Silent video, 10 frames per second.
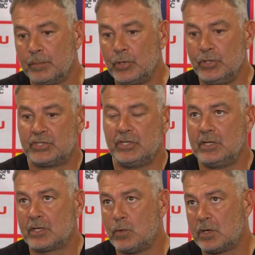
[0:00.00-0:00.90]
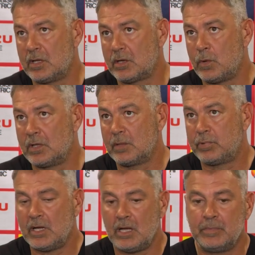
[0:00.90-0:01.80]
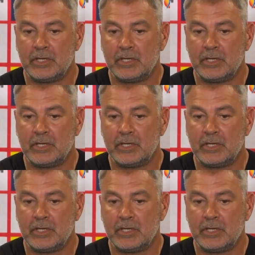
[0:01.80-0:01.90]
person, a quality player,